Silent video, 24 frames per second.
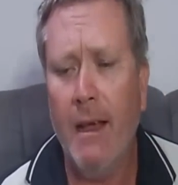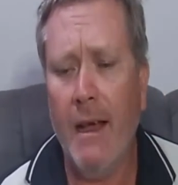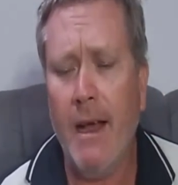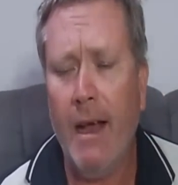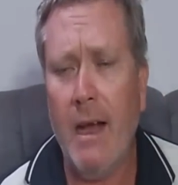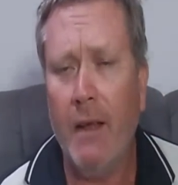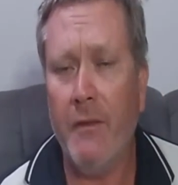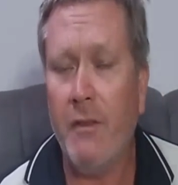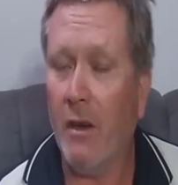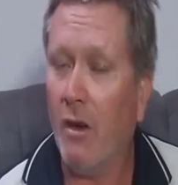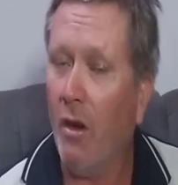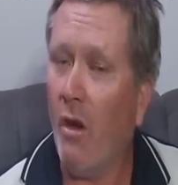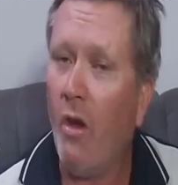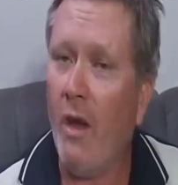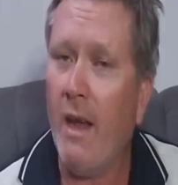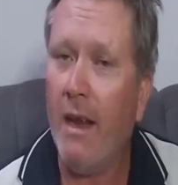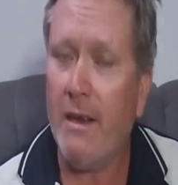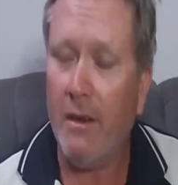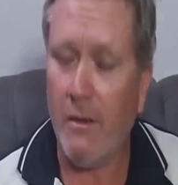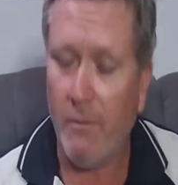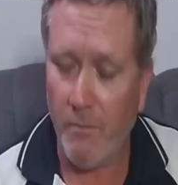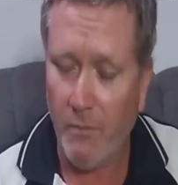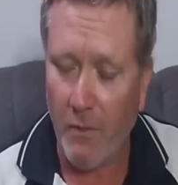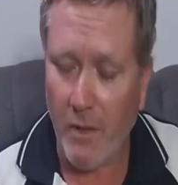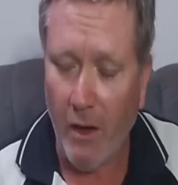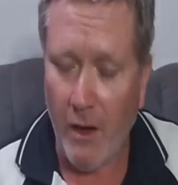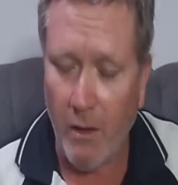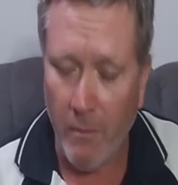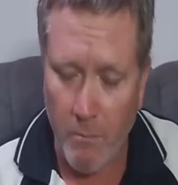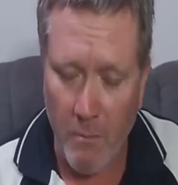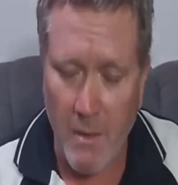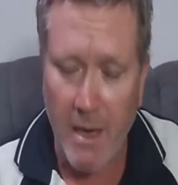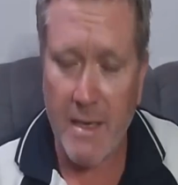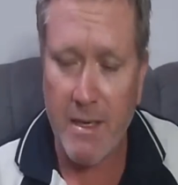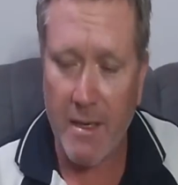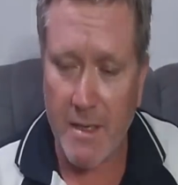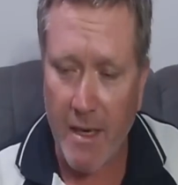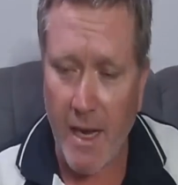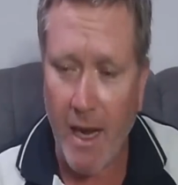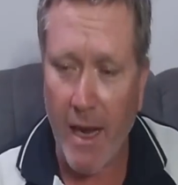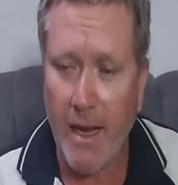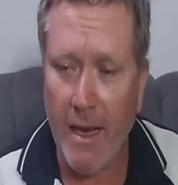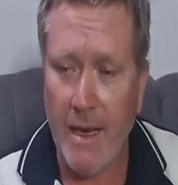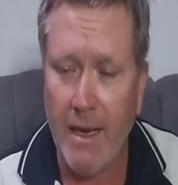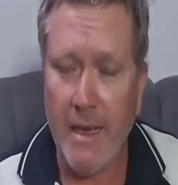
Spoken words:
The light, I must say,